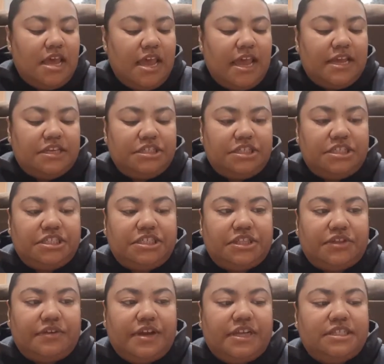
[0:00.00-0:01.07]
and she's
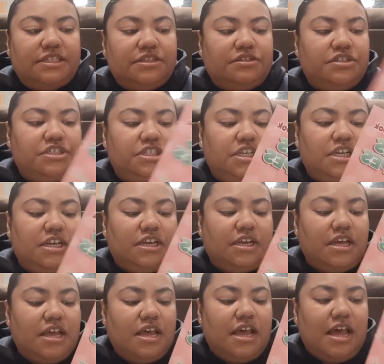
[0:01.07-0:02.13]
three, so
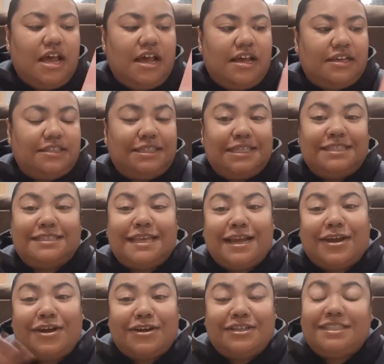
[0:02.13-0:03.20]
she uh, sees
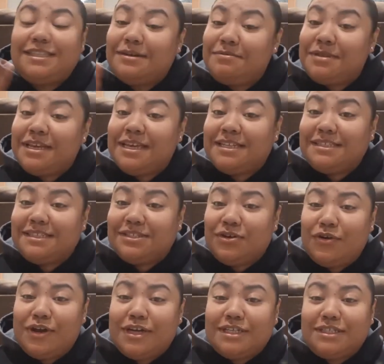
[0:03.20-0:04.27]
like her siblings
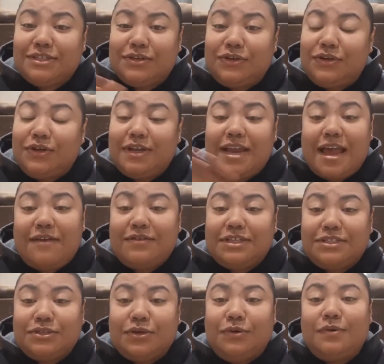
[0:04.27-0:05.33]
going to school and having
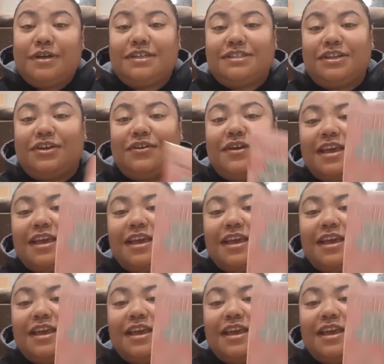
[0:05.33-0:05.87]
schoolwork, so